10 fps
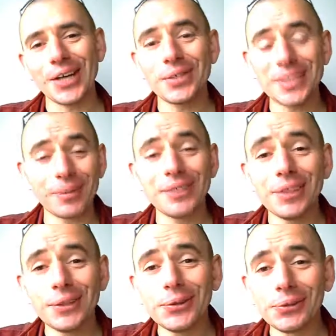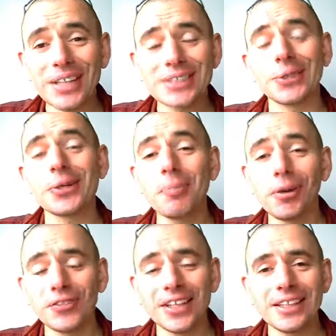like what I'm giving you, right? A
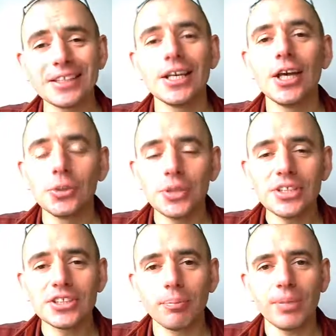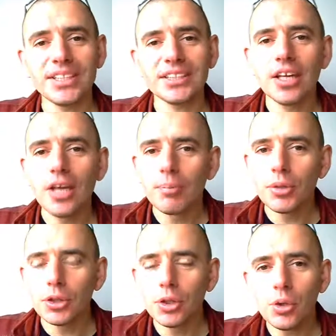couple of techniques. You need some basics,
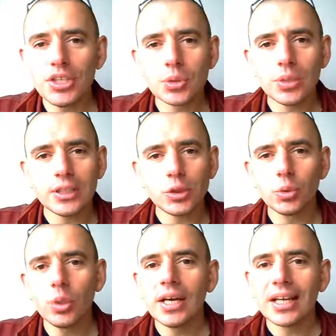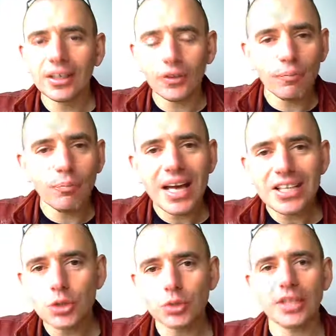but the goal is really to kind of
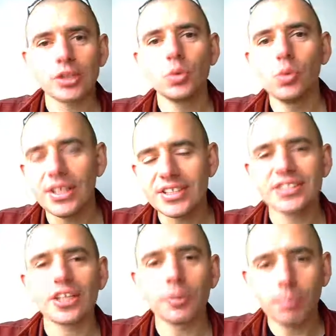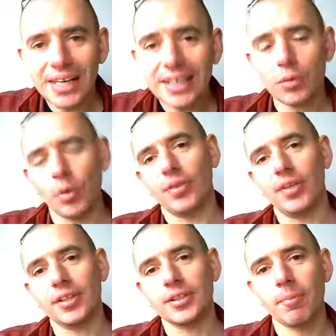master that tool and start playing
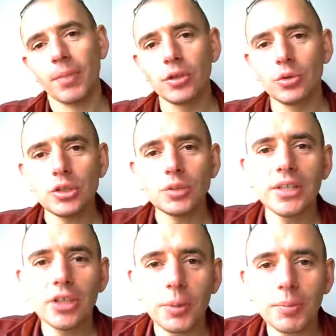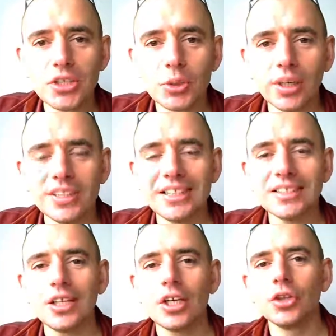with it. You need to become a master at
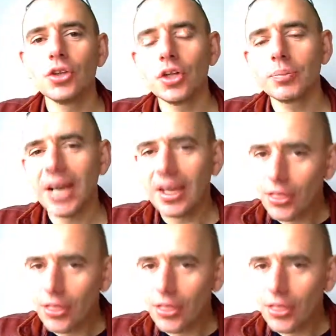it, not